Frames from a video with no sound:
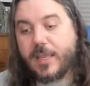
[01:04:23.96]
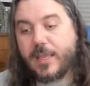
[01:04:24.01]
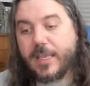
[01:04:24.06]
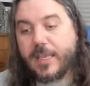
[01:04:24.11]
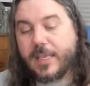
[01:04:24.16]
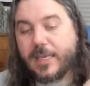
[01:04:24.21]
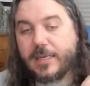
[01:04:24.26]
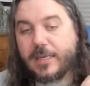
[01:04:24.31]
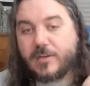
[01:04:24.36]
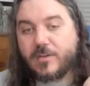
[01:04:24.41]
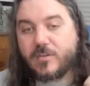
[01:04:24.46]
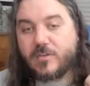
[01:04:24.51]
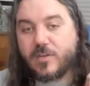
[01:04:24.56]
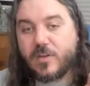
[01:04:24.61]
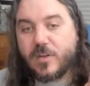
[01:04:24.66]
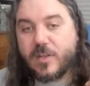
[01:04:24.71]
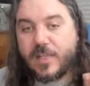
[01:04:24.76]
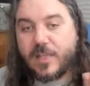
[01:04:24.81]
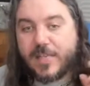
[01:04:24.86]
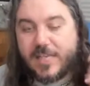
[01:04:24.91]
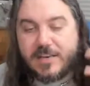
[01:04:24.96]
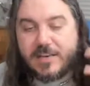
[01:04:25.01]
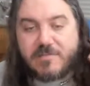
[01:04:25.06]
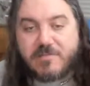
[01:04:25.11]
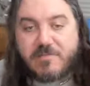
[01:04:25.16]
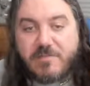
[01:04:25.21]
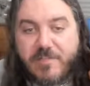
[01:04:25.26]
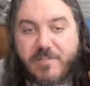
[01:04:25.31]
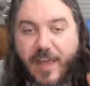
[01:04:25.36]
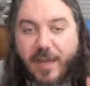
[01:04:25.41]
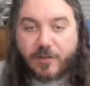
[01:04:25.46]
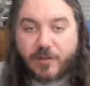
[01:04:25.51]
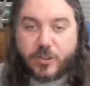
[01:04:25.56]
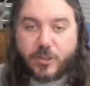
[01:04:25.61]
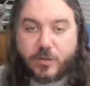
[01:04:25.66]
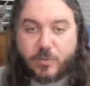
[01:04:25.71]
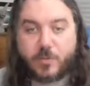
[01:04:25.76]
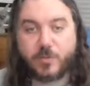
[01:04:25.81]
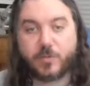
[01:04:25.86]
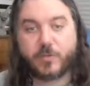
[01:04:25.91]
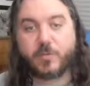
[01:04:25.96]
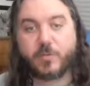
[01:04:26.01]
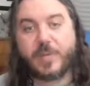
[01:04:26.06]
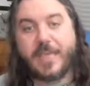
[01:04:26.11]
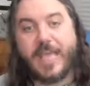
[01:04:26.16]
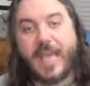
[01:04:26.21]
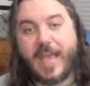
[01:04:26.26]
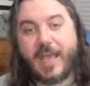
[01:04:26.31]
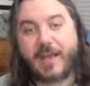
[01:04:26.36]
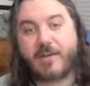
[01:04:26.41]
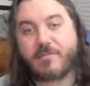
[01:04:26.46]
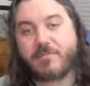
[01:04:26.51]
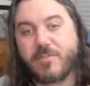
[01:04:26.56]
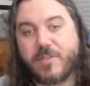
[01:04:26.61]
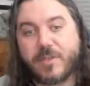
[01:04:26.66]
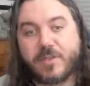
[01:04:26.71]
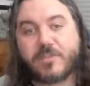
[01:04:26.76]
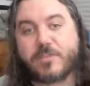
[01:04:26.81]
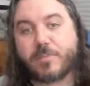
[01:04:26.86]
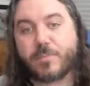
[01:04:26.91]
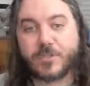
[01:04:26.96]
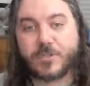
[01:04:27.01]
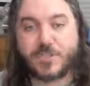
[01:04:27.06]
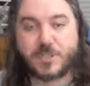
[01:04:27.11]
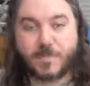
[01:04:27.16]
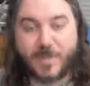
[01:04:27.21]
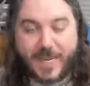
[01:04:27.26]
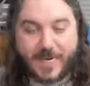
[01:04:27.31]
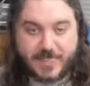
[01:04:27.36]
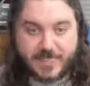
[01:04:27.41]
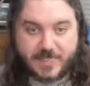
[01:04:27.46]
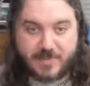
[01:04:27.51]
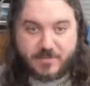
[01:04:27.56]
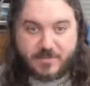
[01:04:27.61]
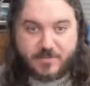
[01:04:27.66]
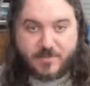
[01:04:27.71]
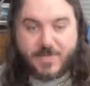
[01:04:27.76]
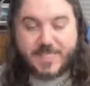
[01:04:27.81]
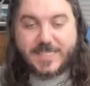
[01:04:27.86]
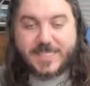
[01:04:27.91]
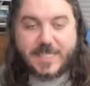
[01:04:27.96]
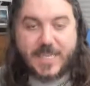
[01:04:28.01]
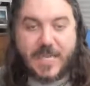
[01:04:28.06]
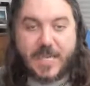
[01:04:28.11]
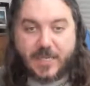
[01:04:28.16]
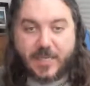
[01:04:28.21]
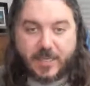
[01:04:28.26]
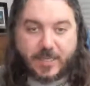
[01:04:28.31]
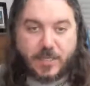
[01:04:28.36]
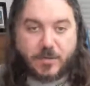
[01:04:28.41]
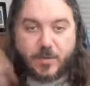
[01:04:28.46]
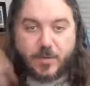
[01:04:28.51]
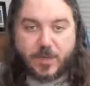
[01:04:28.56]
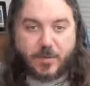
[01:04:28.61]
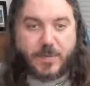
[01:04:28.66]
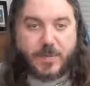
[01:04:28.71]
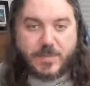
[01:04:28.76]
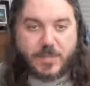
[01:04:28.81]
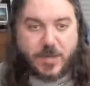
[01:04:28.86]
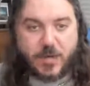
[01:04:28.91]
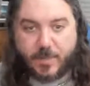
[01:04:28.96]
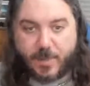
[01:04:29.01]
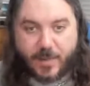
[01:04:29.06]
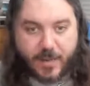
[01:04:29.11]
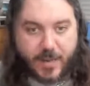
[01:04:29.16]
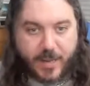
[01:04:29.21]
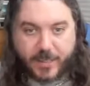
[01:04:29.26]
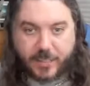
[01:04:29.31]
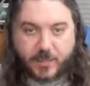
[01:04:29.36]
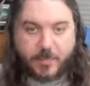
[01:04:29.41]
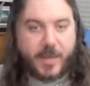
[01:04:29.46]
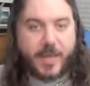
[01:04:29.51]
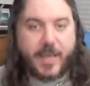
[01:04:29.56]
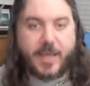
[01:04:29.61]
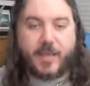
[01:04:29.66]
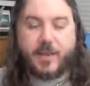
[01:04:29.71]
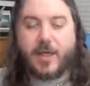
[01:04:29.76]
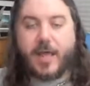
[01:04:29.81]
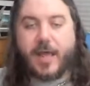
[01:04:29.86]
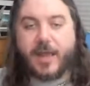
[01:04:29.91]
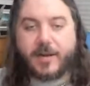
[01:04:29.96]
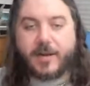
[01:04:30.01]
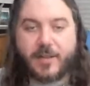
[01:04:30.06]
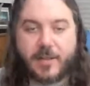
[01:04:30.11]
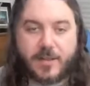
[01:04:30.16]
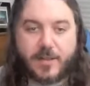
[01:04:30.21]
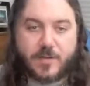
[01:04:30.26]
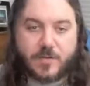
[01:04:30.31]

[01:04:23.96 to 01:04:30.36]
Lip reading: it is invaluable that we have this perspective, because again, like, you hear me talk about Occupy a lot.